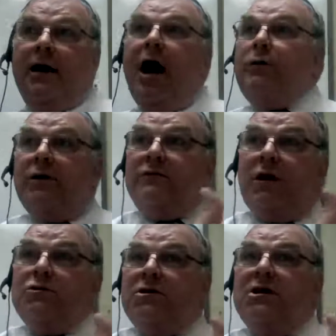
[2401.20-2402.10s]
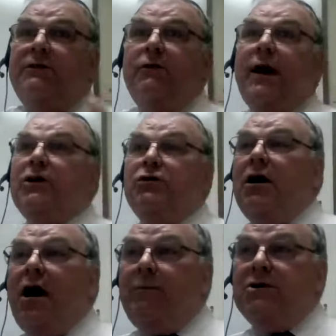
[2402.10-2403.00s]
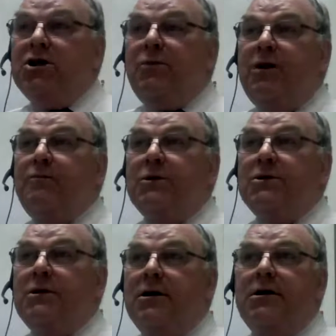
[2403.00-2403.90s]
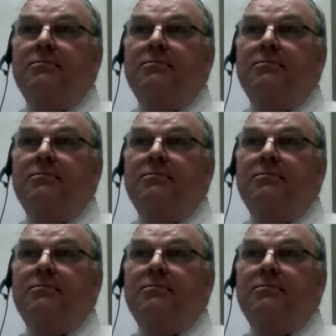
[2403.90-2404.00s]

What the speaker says: God would have chosen a different route to accomplish His purpose.